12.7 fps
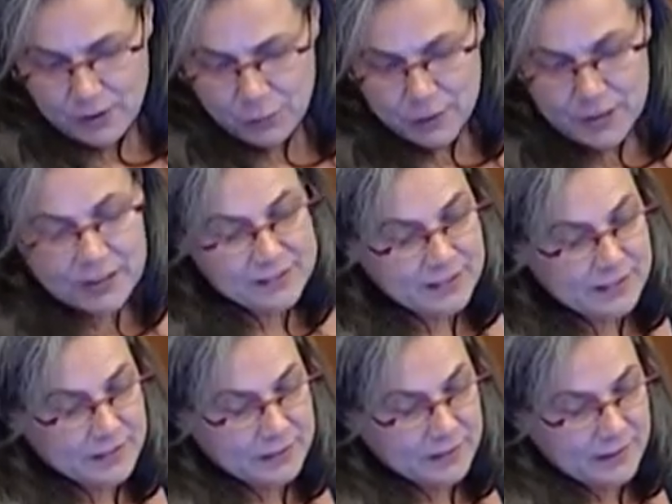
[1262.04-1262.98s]
We
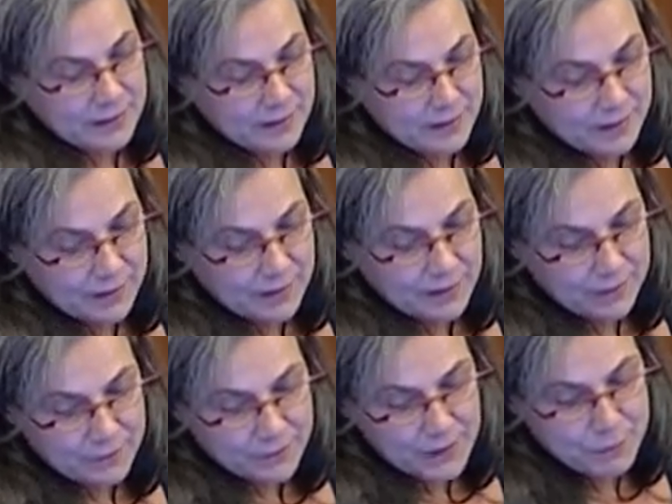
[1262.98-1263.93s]
consider the uh,
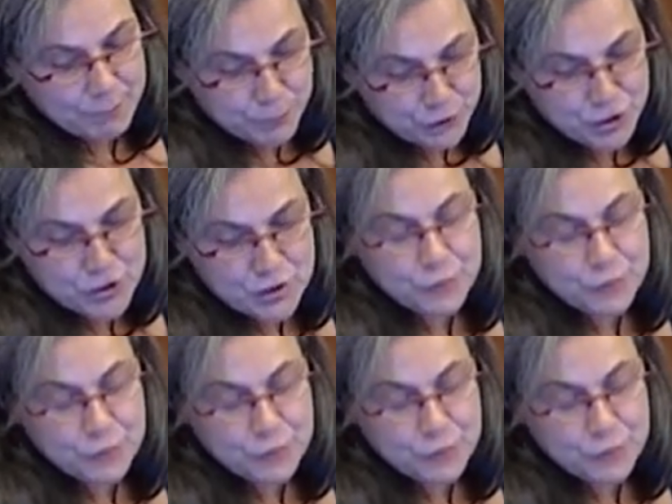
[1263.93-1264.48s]
importance